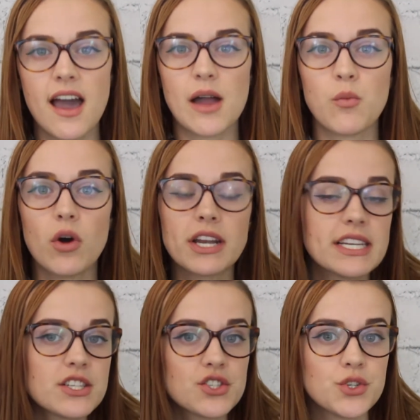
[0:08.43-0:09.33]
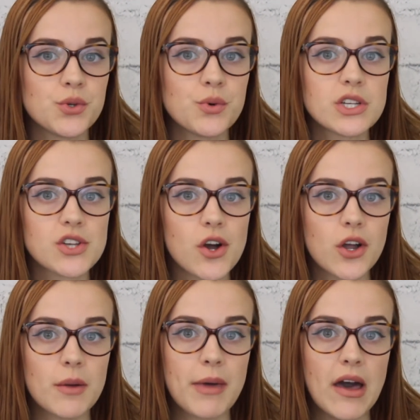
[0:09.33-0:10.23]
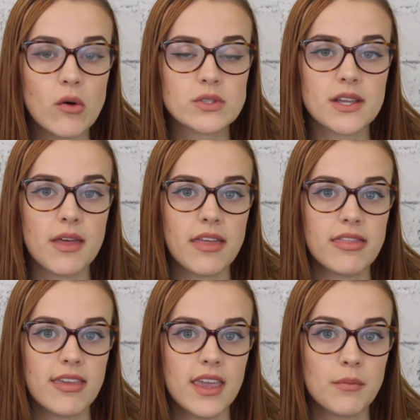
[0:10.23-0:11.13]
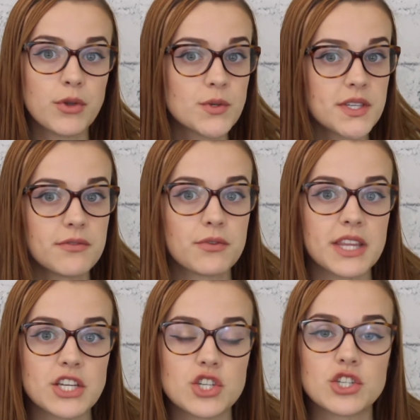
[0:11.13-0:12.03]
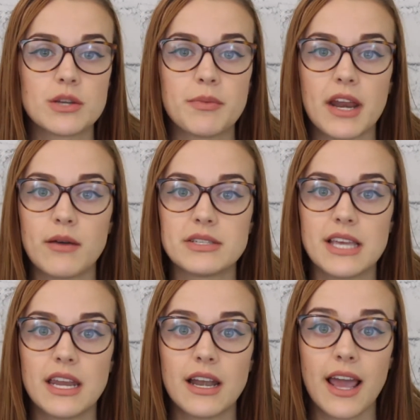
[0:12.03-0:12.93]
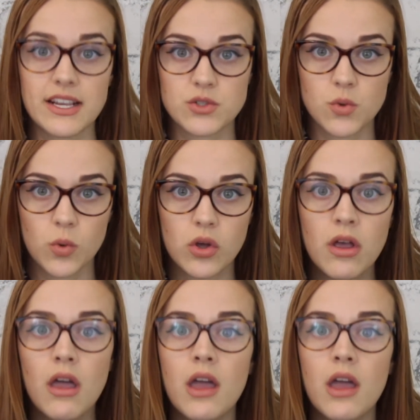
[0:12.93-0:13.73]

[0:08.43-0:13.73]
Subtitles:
I wanted to talk about the abusive relationship that I was in high school.